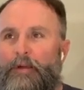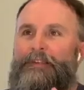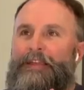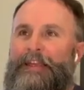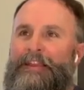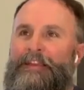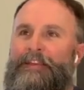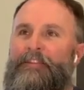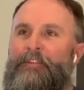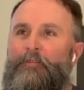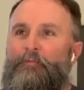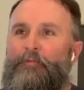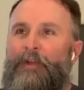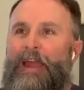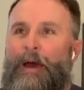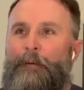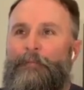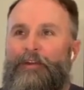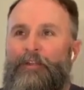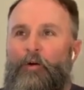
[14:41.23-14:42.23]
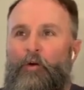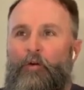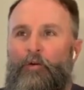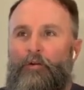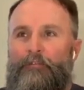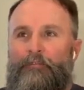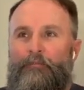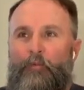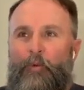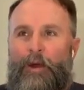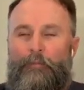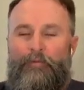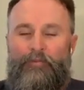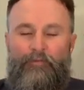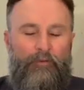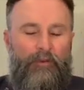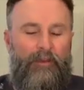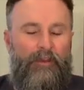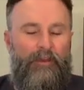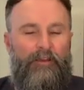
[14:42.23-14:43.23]
into the rabbit hole of Web
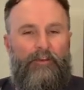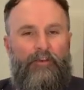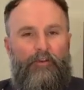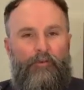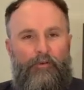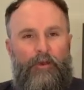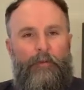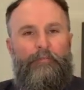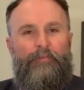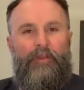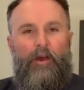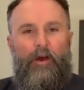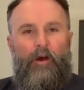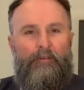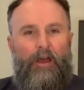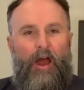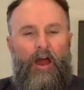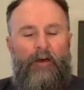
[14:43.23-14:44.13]
three and crypto,